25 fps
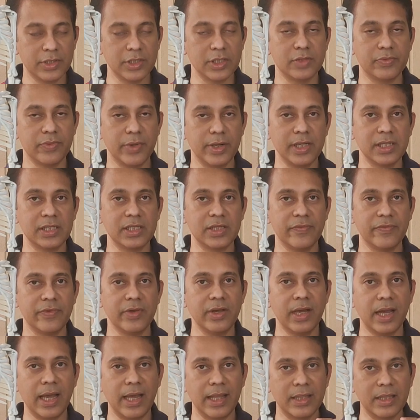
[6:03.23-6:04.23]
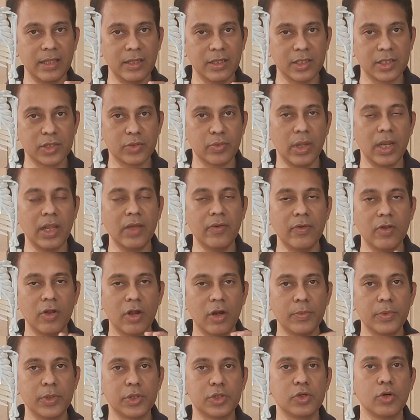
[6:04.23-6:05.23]
which is very severe and the swelling will
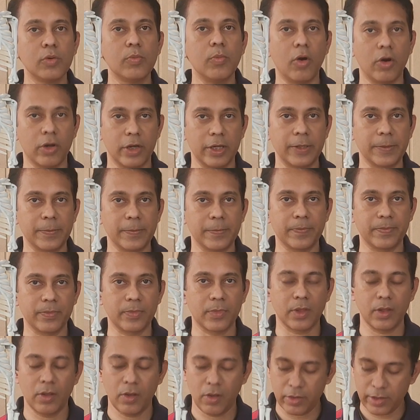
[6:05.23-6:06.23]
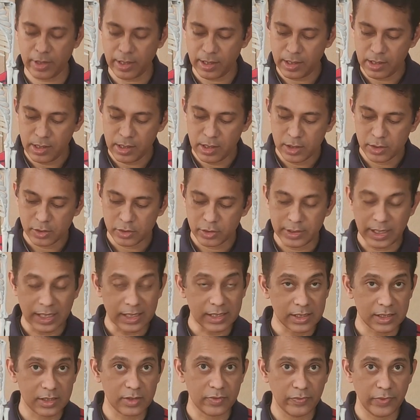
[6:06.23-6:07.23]
not be so boggy. Okay, so
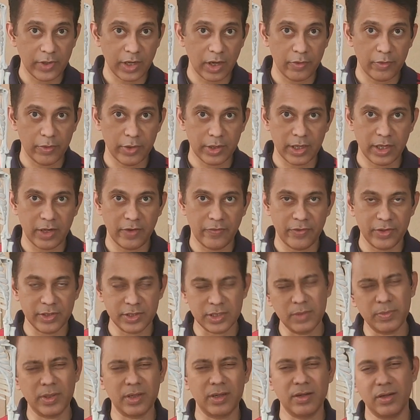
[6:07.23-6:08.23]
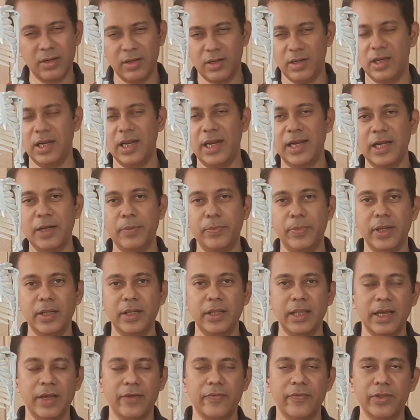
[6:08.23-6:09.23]
that's how you can differentiate, but let it
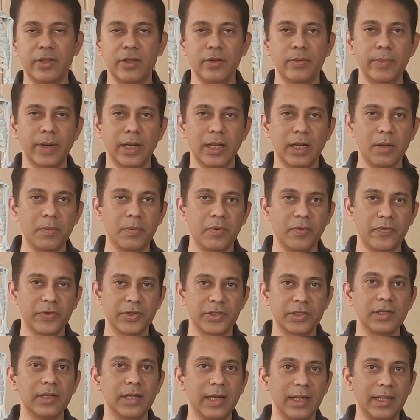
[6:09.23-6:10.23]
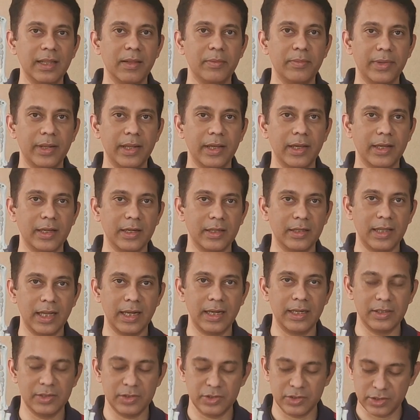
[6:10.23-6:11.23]
be there with the medical profession, let them take
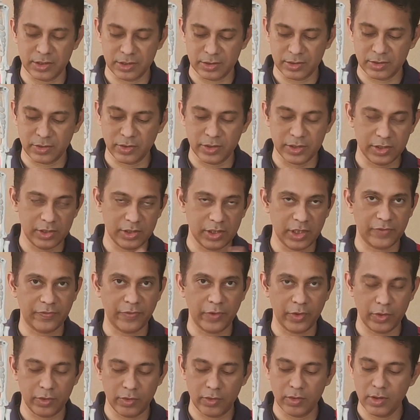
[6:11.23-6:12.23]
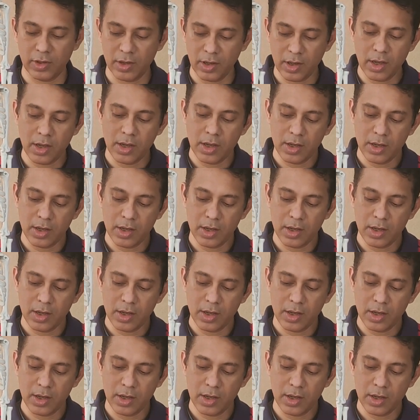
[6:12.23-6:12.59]
that decision. So it's just for you